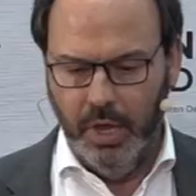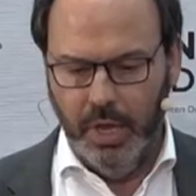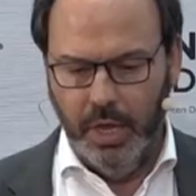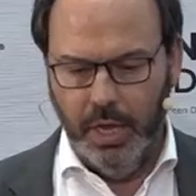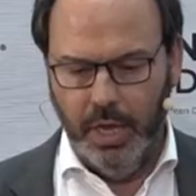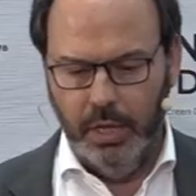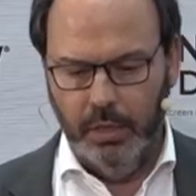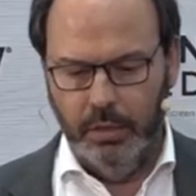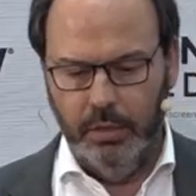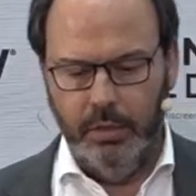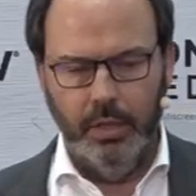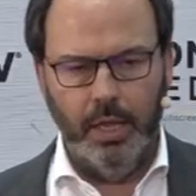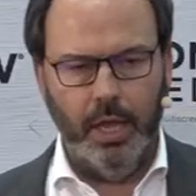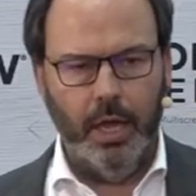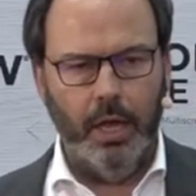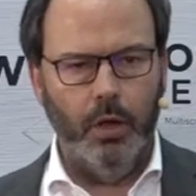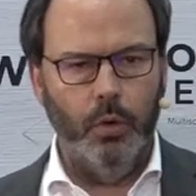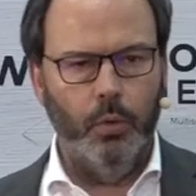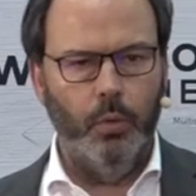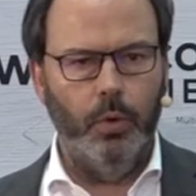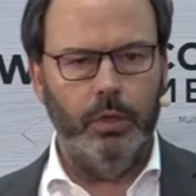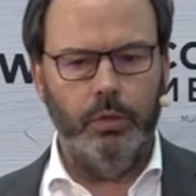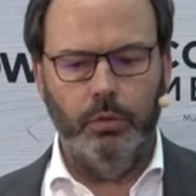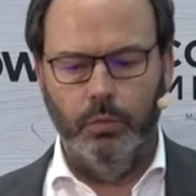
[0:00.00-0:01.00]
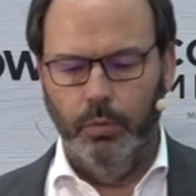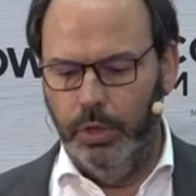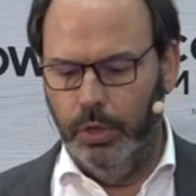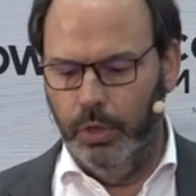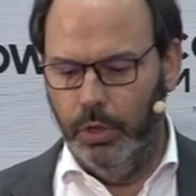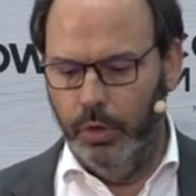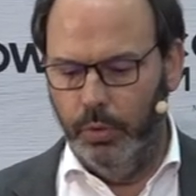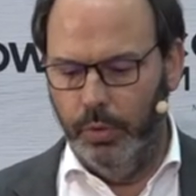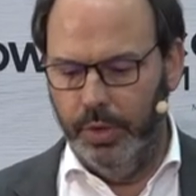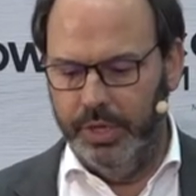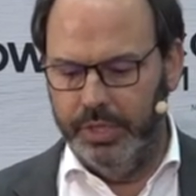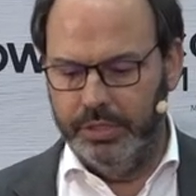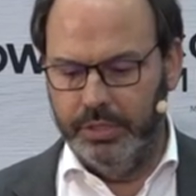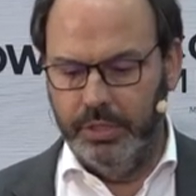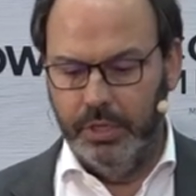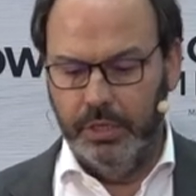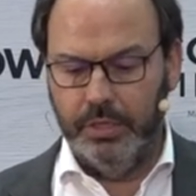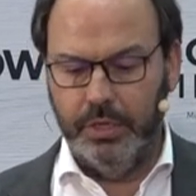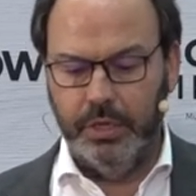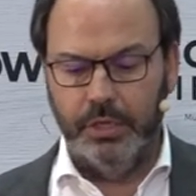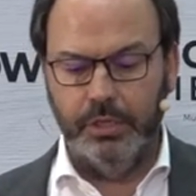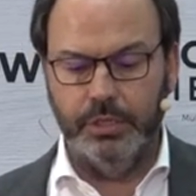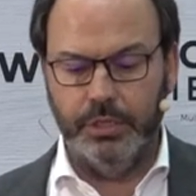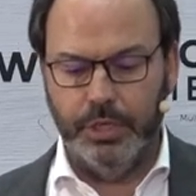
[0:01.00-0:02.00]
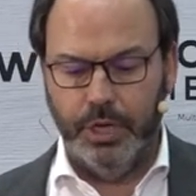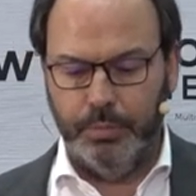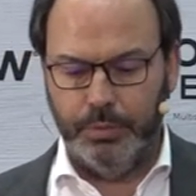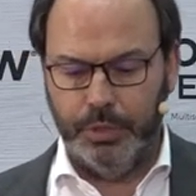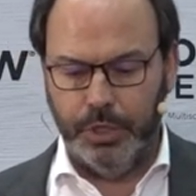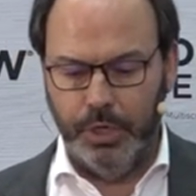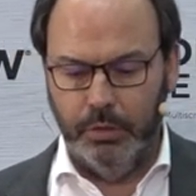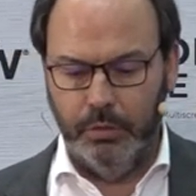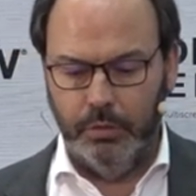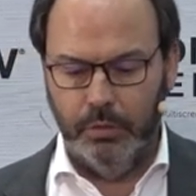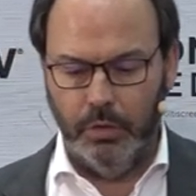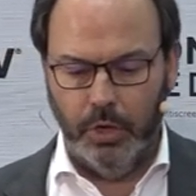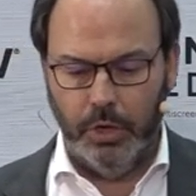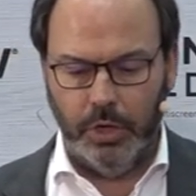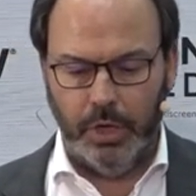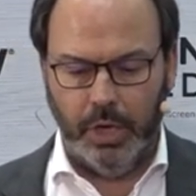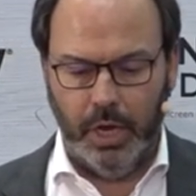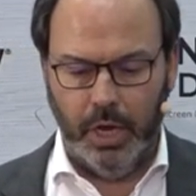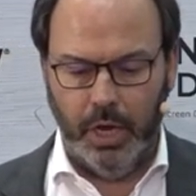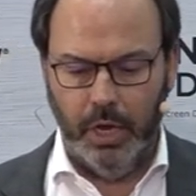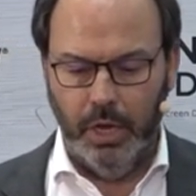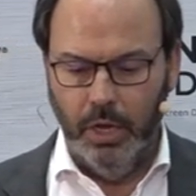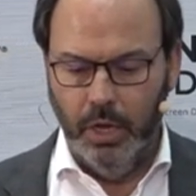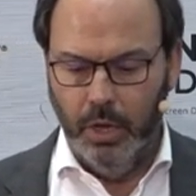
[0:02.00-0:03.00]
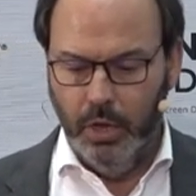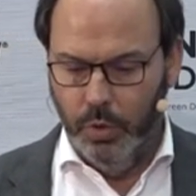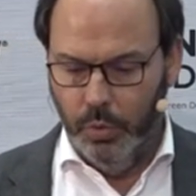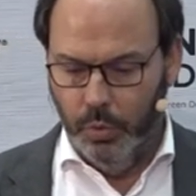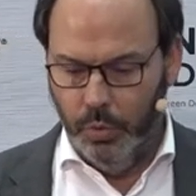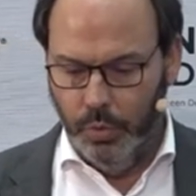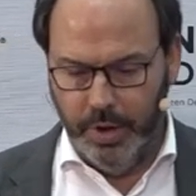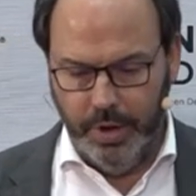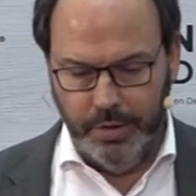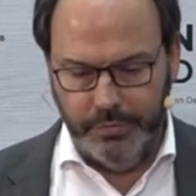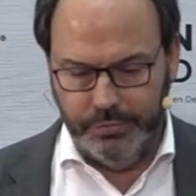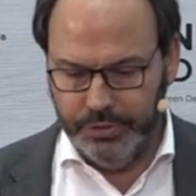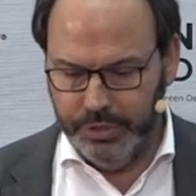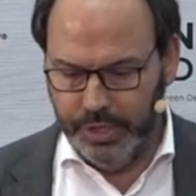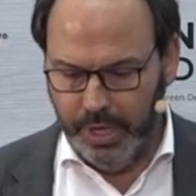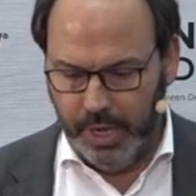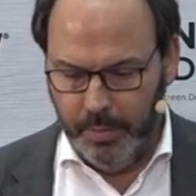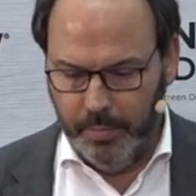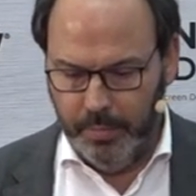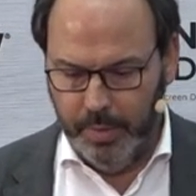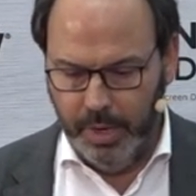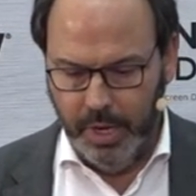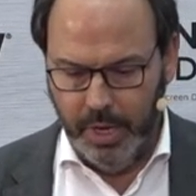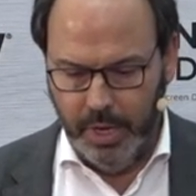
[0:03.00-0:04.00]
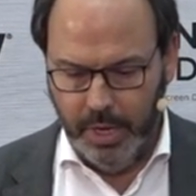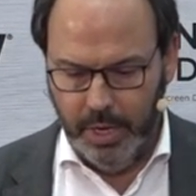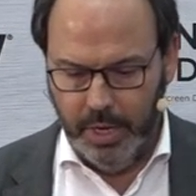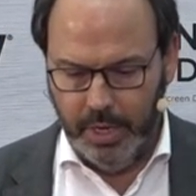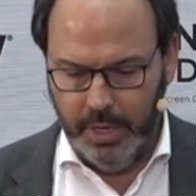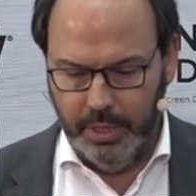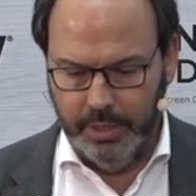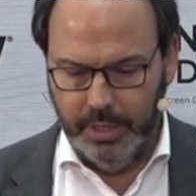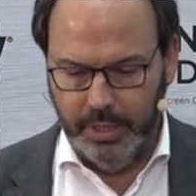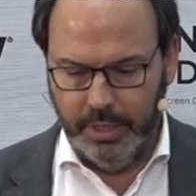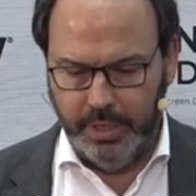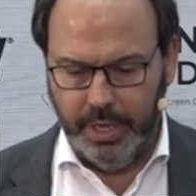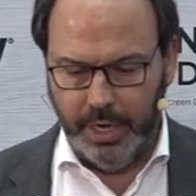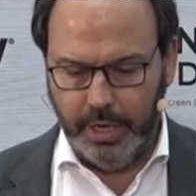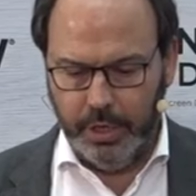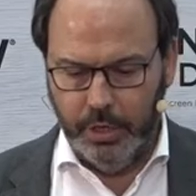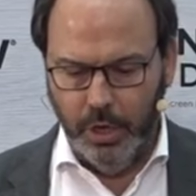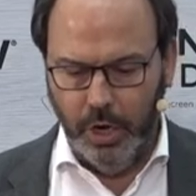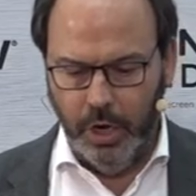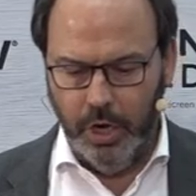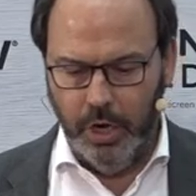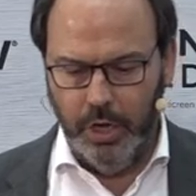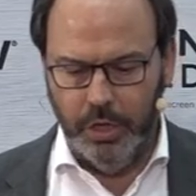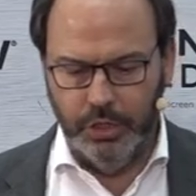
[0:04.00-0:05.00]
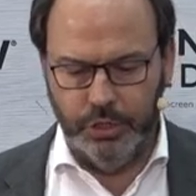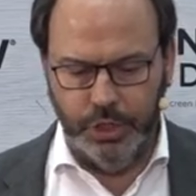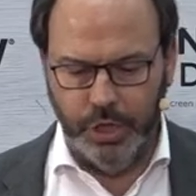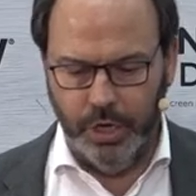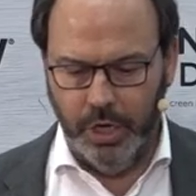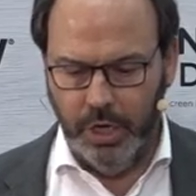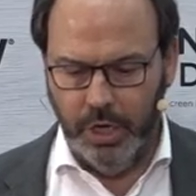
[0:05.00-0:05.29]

And now what we do is the transcription, okay? We have some, uh, the technology